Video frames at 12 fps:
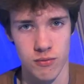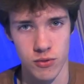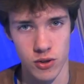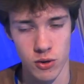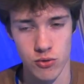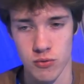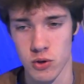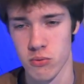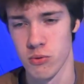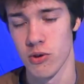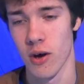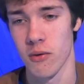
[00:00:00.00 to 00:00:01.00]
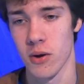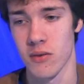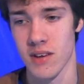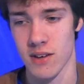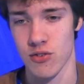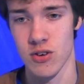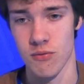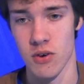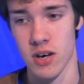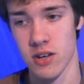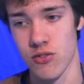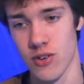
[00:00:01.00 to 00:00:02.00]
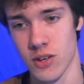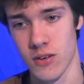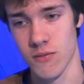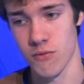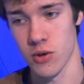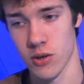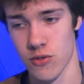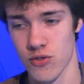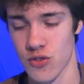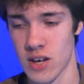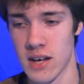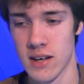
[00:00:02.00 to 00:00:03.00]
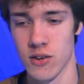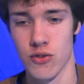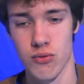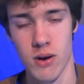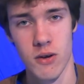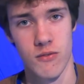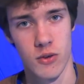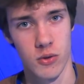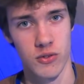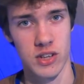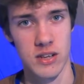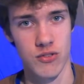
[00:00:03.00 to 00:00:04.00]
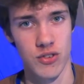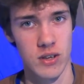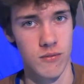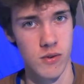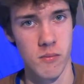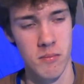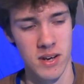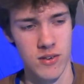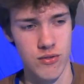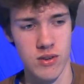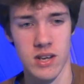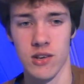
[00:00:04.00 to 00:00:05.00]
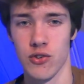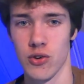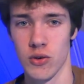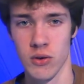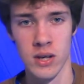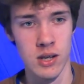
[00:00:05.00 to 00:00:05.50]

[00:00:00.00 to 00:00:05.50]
for those of you who don't know, that's a device that converts the 12 volt DC from the battery into